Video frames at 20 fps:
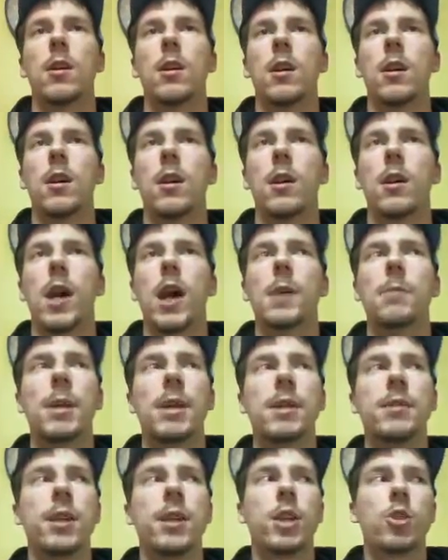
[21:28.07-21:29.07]
I
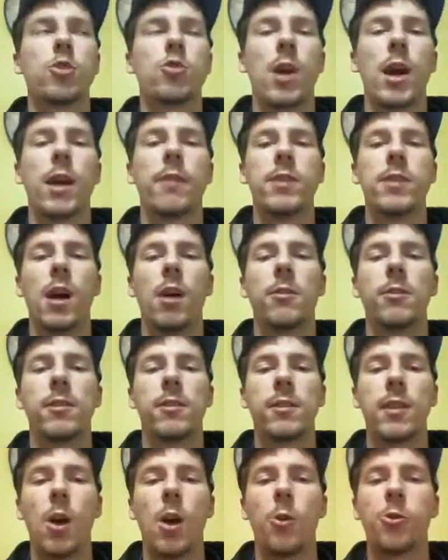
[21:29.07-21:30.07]
may take a drive down
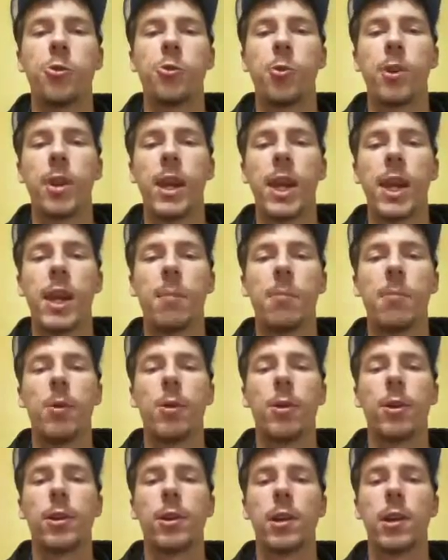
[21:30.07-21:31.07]
south toward
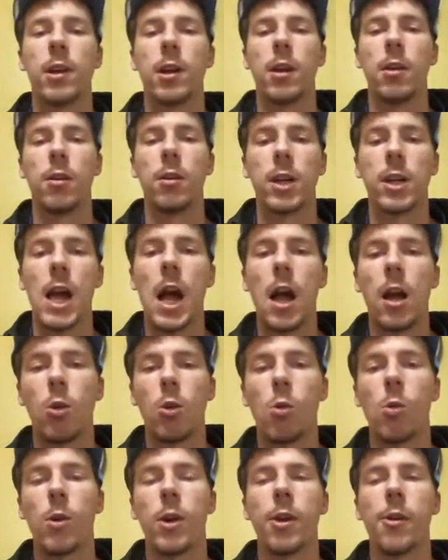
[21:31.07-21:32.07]
Hamburg,
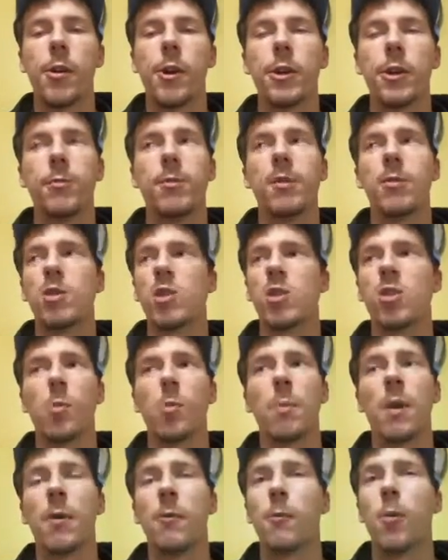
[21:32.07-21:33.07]
Concord area, maybe just go
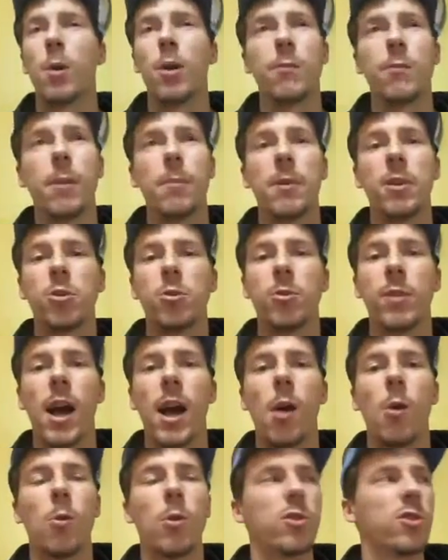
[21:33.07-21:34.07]
about 45 minutes to an
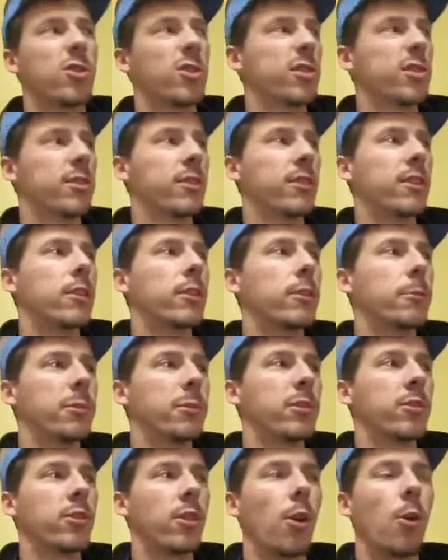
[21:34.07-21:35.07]
hour just to see some
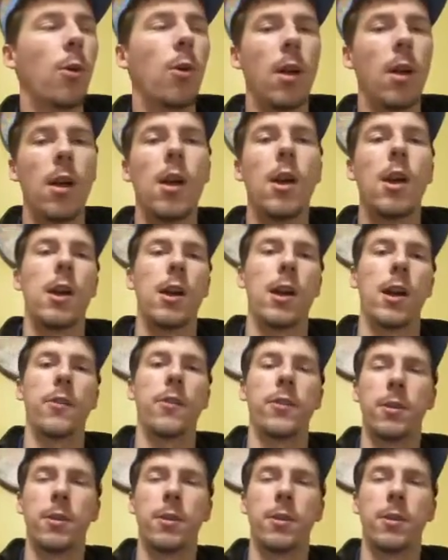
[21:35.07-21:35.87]
snow and